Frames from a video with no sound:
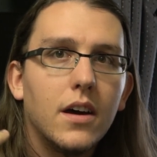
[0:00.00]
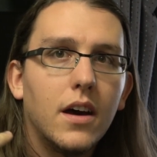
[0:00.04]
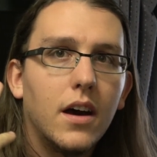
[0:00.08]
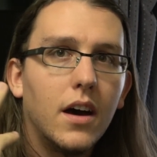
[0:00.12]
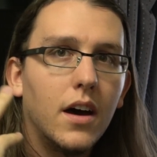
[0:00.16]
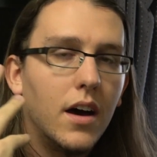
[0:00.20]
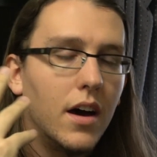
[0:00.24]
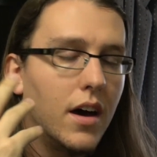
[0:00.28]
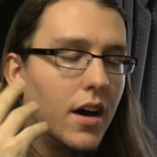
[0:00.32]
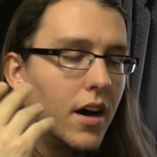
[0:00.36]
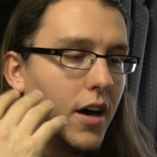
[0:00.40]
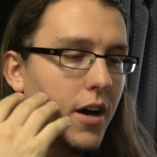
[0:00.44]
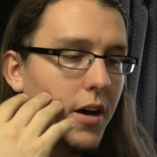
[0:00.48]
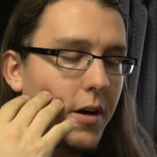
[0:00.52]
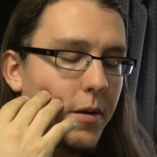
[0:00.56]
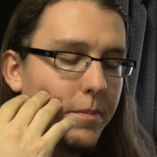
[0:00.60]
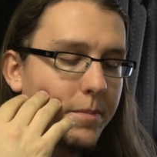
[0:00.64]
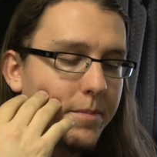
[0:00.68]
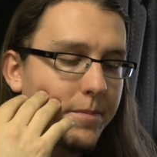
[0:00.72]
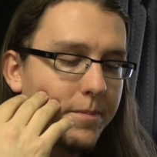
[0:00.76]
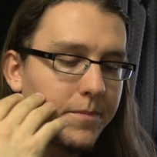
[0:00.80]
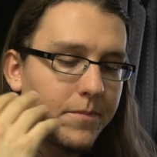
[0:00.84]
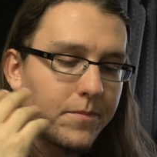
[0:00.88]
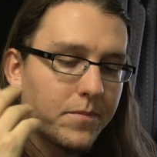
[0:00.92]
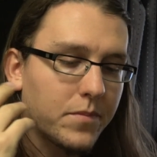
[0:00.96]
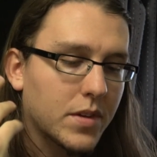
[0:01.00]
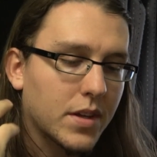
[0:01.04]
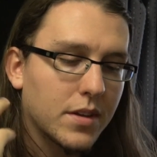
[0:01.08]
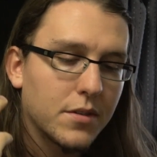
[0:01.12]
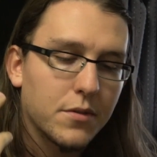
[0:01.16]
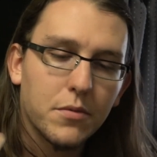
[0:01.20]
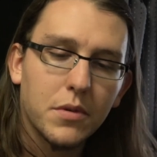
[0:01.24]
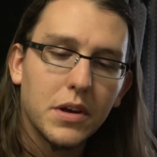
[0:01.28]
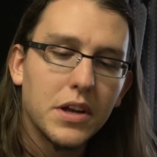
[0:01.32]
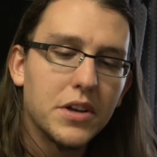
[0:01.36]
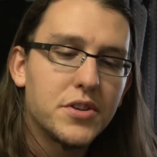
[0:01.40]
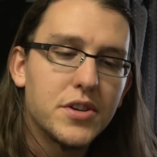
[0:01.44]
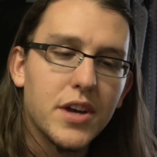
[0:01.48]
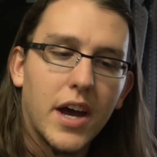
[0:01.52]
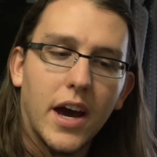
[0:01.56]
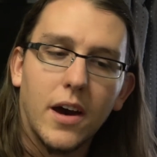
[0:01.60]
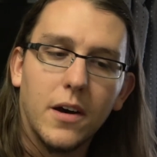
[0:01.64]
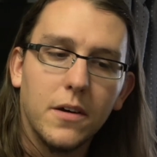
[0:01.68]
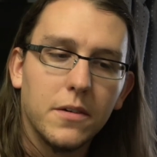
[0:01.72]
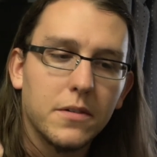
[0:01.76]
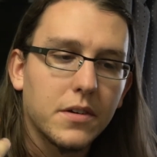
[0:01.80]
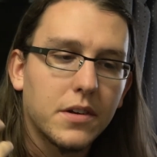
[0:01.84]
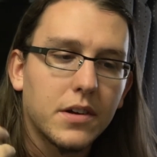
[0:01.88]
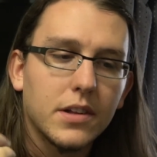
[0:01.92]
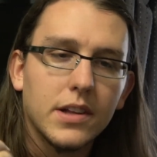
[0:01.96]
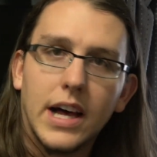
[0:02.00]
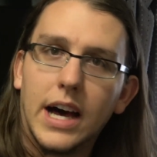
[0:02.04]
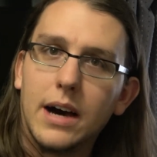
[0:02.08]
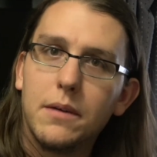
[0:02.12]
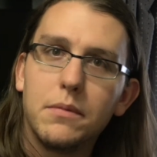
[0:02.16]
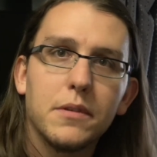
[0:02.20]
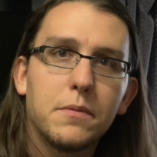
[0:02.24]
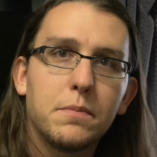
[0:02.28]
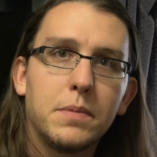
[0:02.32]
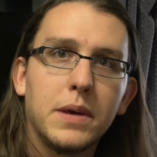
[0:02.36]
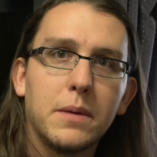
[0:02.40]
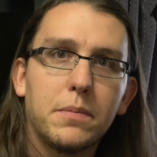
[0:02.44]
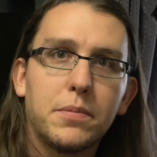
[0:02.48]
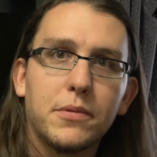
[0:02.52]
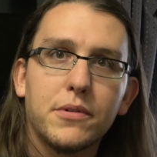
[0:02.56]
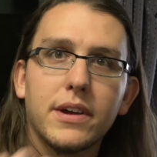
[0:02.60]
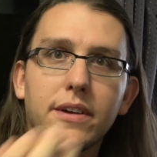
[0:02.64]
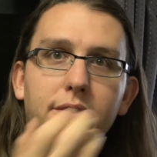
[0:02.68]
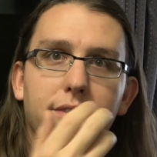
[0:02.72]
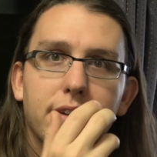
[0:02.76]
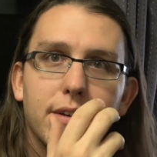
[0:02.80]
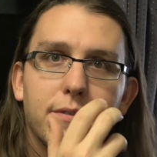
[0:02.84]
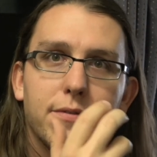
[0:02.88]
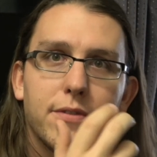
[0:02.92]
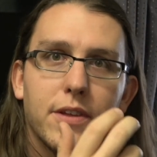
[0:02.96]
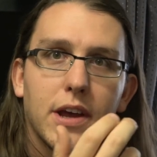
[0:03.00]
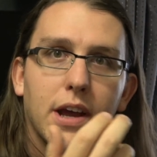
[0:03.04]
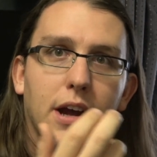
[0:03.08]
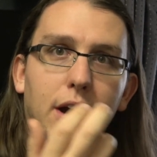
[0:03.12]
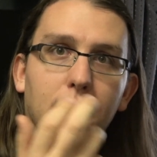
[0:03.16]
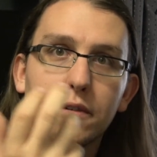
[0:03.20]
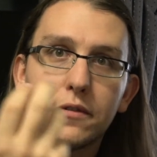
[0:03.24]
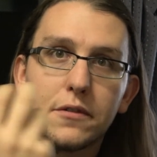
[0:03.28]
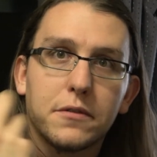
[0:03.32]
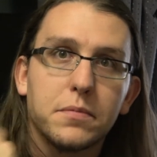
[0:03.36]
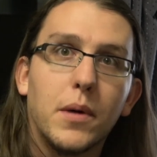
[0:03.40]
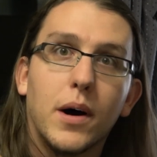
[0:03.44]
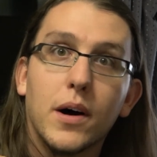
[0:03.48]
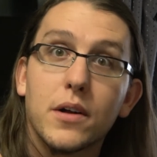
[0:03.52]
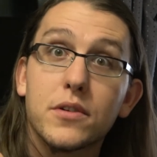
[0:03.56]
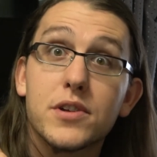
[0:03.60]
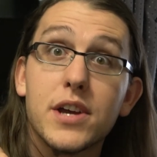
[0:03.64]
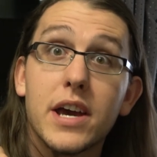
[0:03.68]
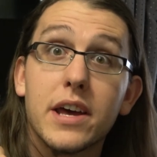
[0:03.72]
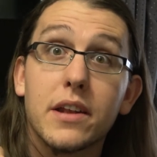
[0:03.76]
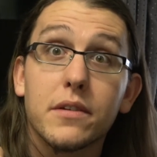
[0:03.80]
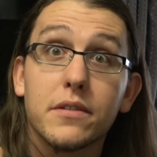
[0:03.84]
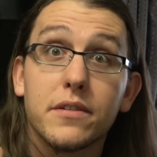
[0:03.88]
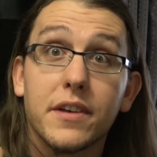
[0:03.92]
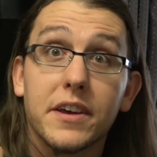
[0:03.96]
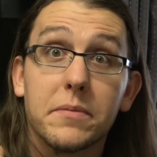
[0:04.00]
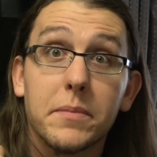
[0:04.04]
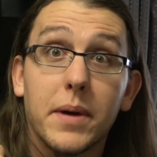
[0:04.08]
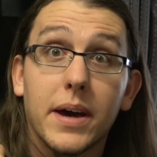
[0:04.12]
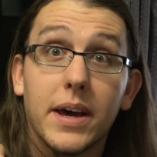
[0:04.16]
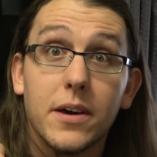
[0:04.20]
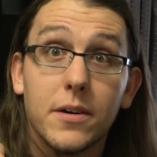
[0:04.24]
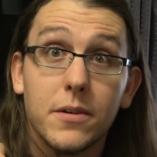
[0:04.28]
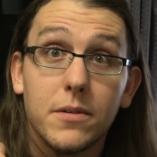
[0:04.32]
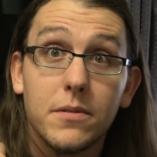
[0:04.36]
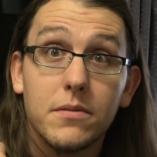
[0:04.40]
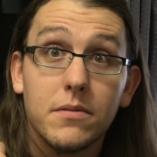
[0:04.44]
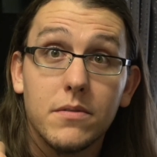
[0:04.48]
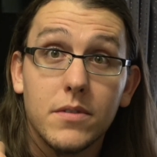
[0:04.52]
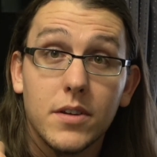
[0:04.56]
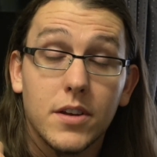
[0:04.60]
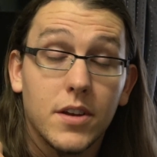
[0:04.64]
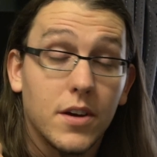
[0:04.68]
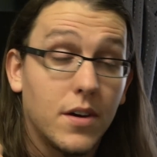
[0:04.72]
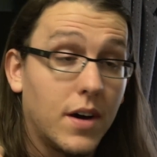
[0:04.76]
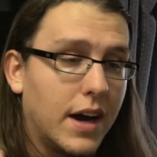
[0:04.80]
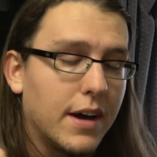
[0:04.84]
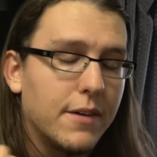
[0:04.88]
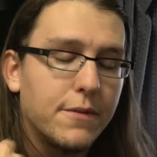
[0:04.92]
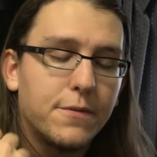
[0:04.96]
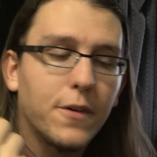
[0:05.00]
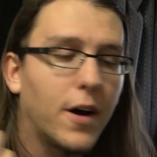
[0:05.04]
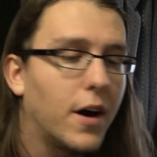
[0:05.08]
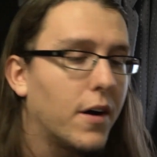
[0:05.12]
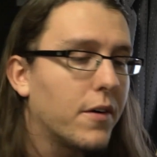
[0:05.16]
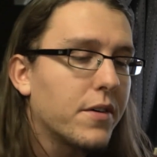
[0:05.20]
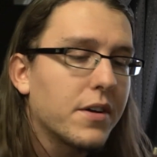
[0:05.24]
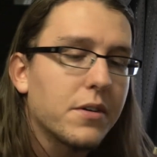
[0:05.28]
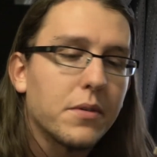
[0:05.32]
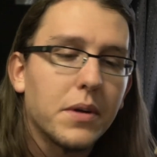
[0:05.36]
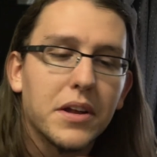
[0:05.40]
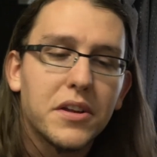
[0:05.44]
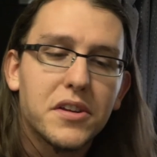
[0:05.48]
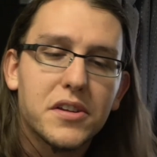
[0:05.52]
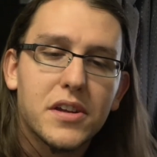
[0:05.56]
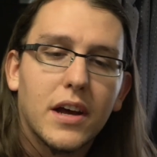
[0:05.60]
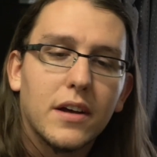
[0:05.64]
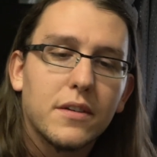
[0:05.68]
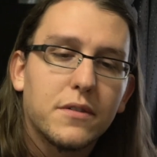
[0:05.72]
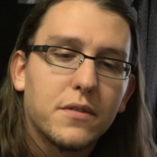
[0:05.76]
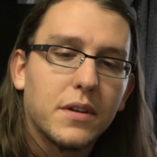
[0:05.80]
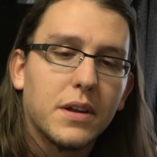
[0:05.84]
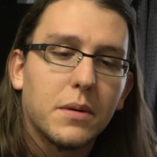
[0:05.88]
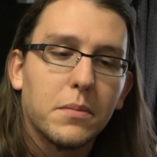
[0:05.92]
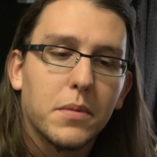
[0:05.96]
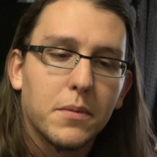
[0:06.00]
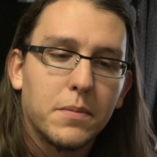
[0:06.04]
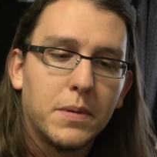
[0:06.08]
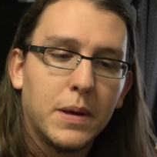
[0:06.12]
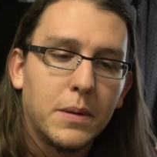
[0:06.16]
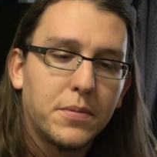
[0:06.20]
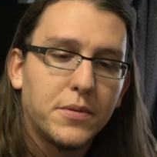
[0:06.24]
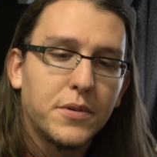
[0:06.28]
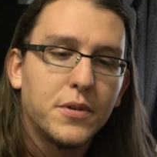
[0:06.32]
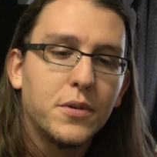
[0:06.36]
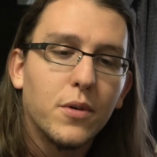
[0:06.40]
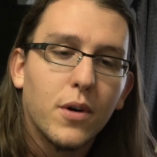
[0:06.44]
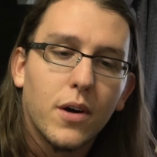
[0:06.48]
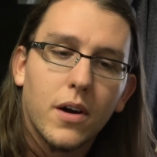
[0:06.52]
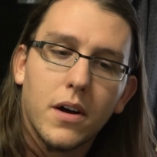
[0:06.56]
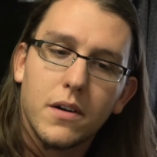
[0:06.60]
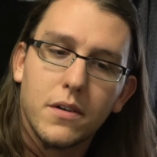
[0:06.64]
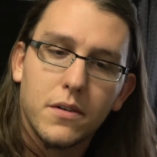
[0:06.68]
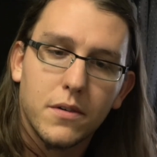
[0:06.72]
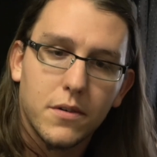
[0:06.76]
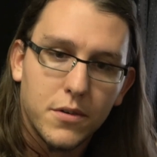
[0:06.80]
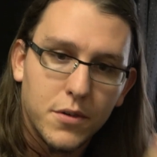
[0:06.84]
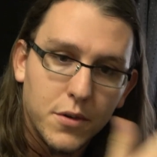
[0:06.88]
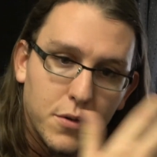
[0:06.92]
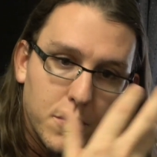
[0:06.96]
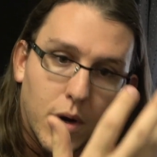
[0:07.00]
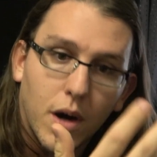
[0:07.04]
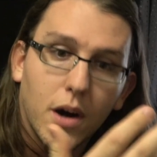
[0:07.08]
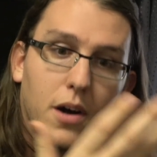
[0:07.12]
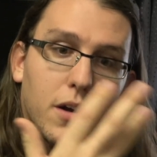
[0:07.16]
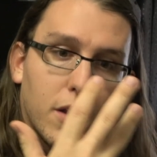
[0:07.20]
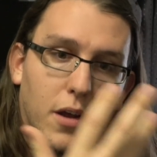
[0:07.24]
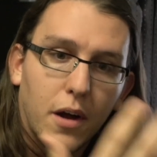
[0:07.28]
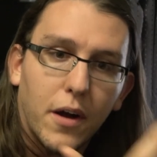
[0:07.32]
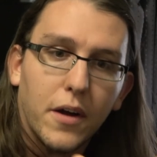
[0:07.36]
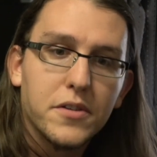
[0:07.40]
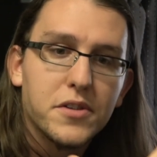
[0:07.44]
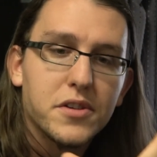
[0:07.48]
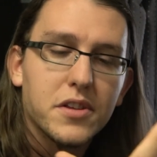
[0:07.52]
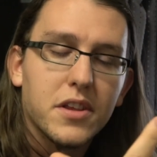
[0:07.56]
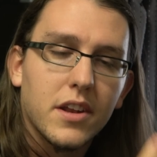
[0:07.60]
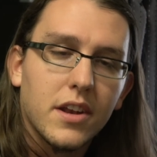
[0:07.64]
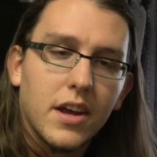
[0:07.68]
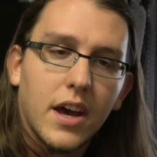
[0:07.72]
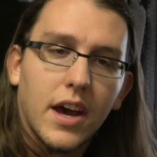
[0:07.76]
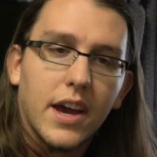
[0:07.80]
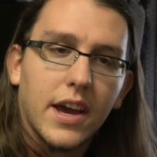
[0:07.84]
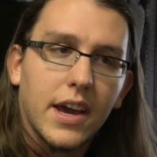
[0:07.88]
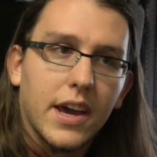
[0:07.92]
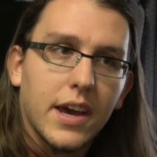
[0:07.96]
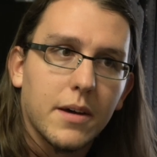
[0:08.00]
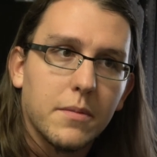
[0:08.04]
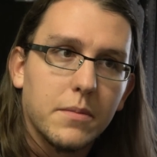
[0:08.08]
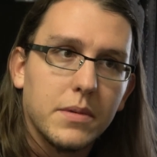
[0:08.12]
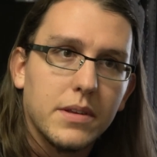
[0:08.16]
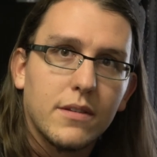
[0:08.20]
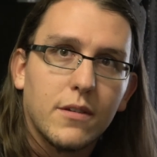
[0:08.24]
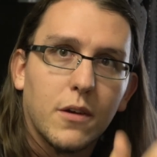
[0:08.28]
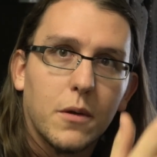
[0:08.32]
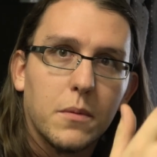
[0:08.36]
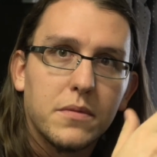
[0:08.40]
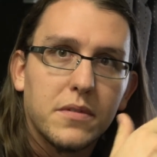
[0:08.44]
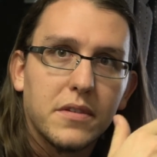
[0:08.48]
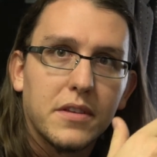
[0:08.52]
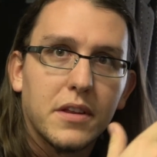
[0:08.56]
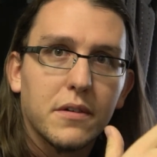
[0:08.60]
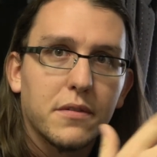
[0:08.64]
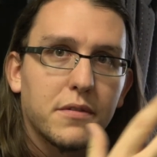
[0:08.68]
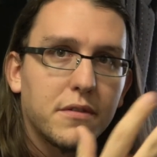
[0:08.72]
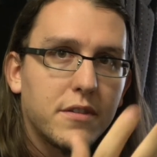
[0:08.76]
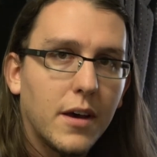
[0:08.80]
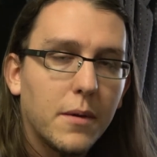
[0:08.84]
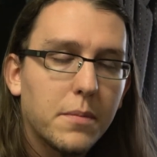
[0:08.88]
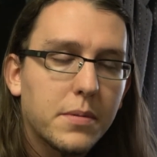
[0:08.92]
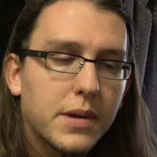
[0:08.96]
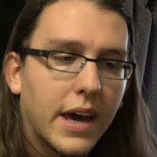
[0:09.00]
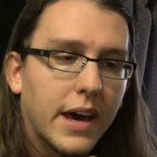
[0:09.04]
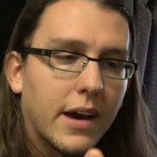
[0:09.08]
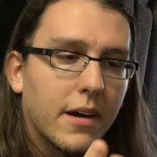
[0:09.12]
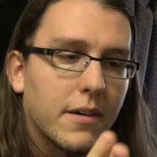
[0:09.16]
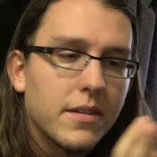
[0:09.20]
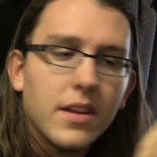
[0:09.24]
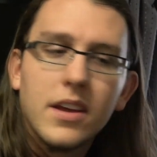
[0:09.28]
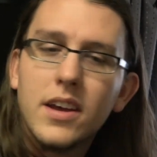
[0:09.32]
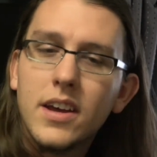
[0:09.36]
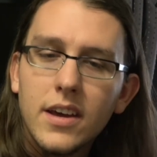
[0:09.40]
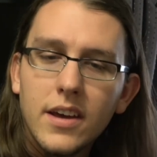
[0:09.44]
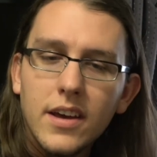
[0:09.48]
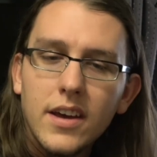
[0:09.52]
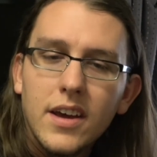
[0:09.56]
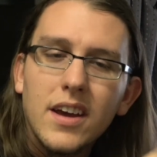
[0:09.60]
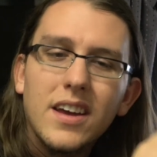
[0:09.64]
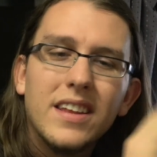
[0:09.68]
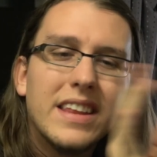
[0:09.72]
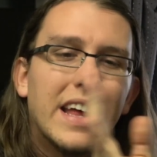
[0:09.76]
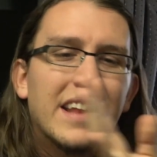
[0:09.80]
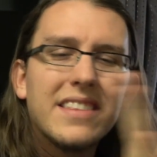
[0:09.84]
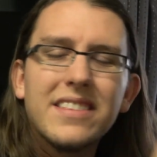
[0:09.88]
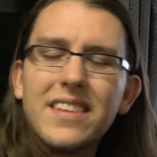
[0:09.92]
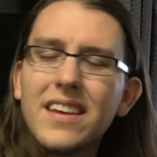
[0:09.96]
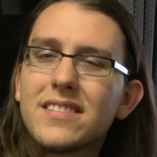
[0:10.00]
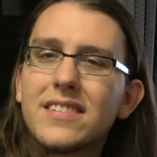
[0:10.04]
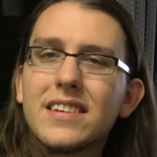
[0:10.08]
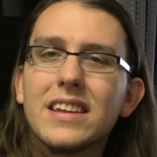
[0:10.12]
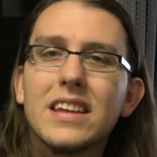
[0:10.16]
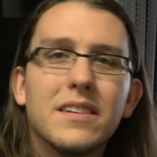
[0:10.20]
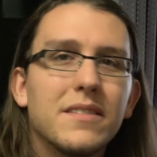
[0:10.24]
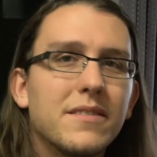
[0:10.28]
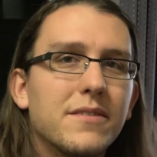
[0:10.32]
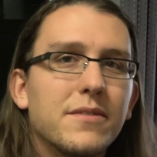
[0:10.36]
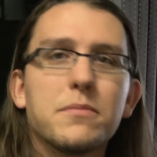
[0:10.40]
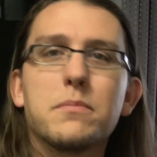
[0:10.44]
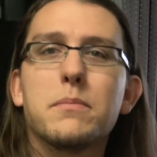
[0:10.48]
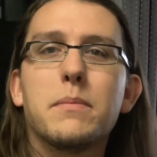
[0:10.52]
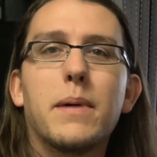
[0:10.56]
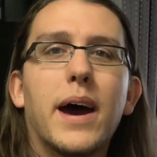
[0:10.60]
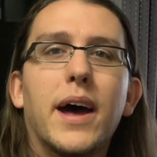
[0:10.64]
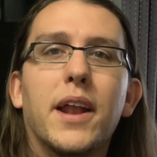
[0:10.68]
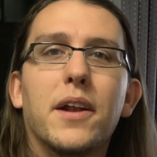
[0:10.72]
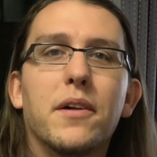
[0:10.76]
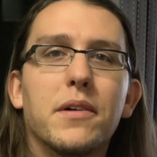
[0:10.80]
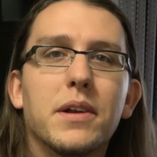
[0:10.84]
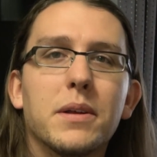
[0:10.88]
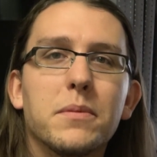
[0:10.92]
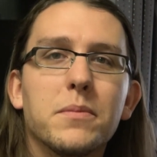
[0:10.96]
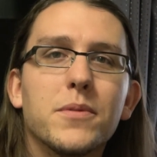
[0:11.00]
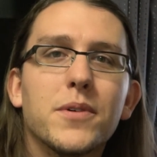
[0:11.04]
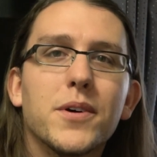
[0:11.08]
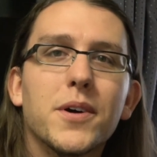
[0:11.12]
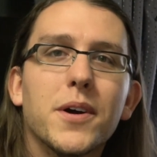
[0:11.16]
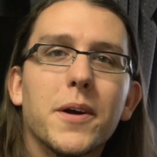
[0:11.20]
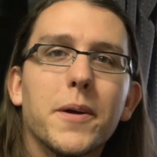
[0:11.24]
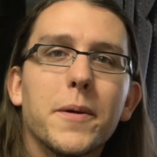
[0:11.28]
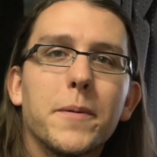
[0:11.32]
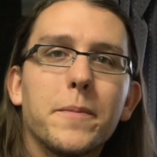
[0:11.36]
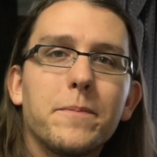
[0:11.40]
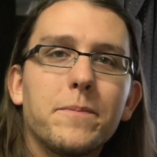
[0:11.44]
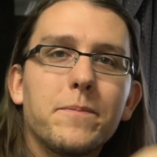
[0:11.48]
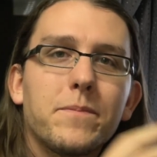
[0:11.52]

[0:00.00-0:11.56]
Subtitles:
Reach out and collab with people, even if they are small channels like my own. You know, I've already reached out to a number of people who are larger than I am in terms of their sub count. That doesn't even matter anymore.